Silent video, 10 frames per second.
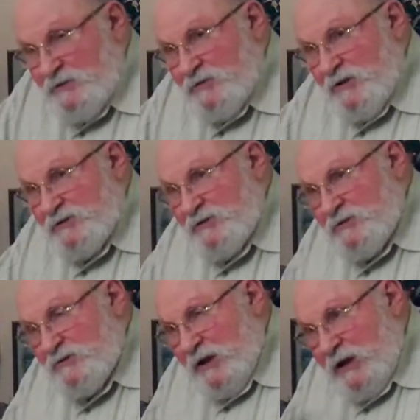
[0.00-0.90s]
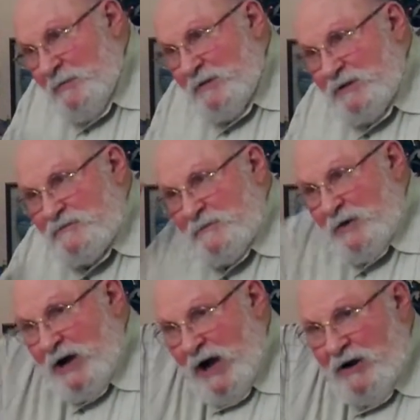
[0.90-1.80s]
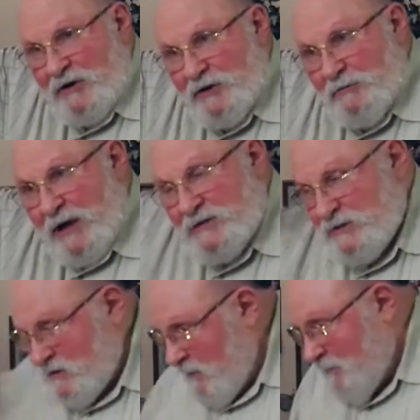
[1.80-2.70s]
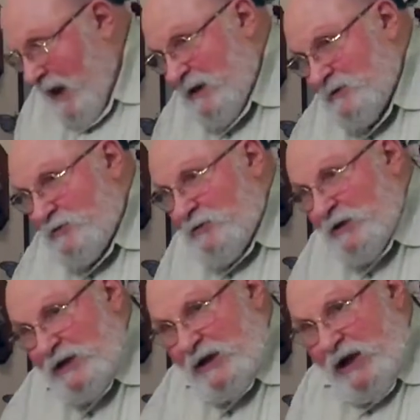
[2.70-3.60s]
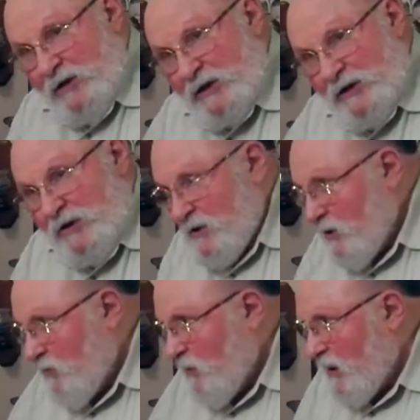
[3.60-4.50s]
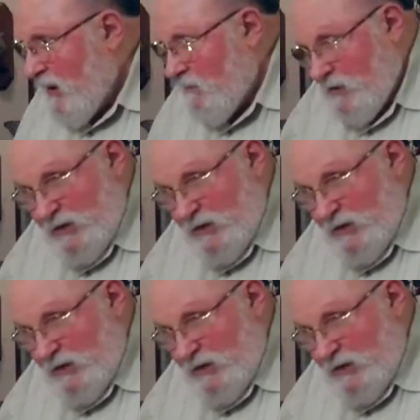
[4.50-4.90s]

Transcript: So there's, you can come at this from a higher direction than bad duking it out here in the lower level.